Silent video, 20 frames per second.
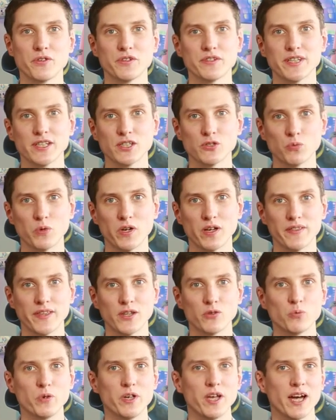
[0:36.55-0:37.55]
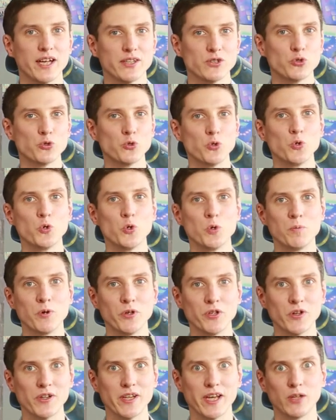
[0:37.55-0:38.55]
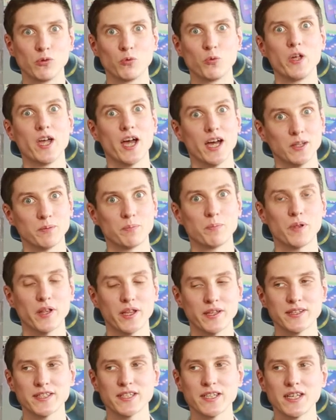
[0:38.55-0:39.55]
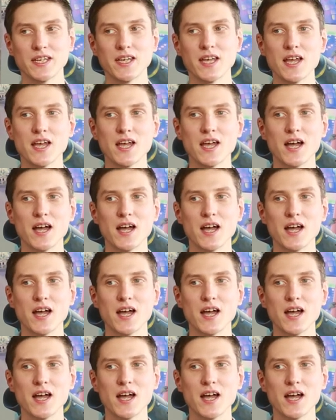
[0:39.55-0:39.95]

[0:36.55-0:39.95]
the sets that we had to model, and we had plenty,